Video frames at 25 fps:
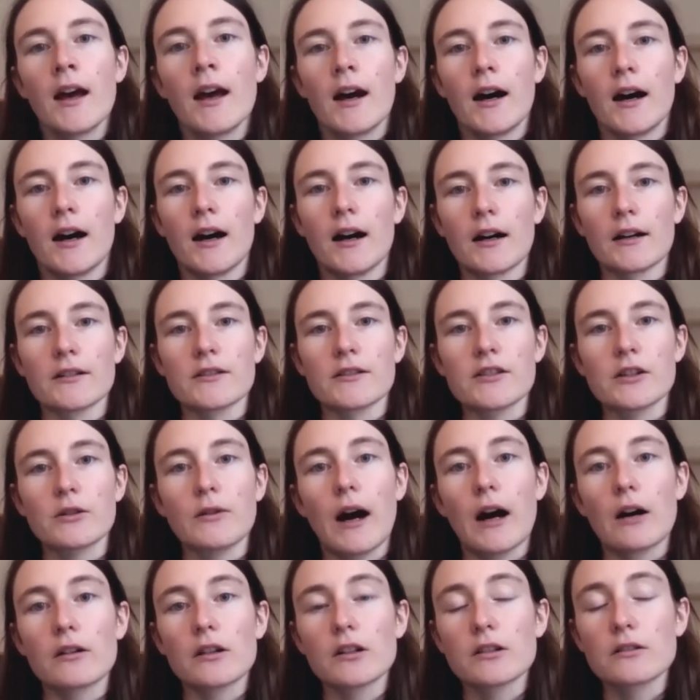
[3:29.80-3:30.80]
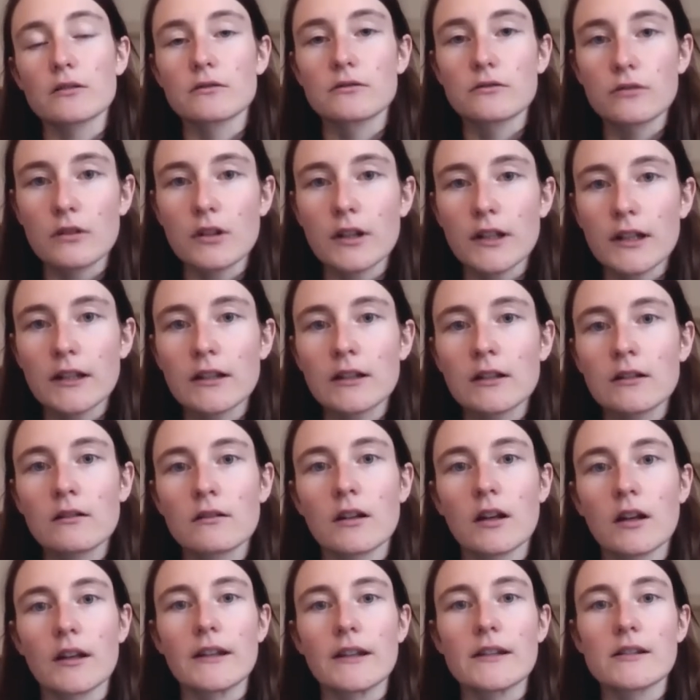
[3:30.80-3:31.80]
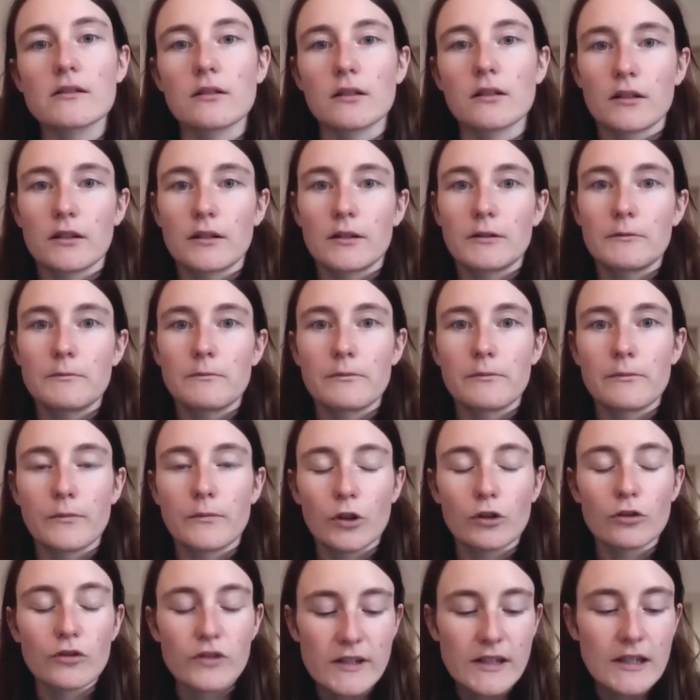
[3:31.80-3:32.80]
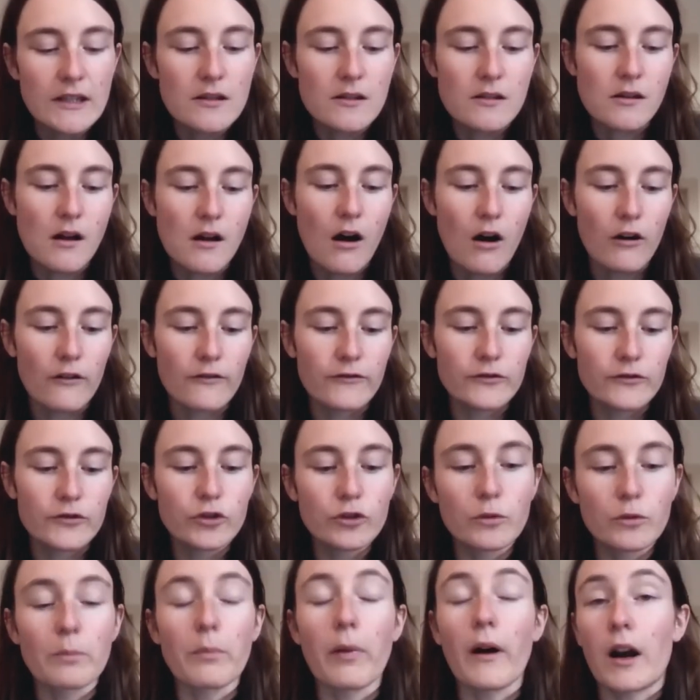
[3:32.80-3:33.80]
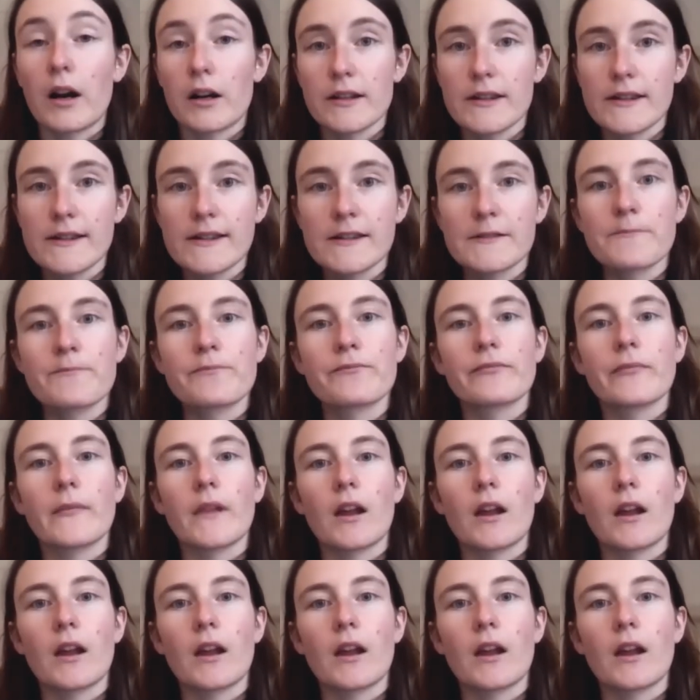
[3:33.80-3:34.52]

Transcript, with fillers: Uh, so our tutorial is um, consists of two parts.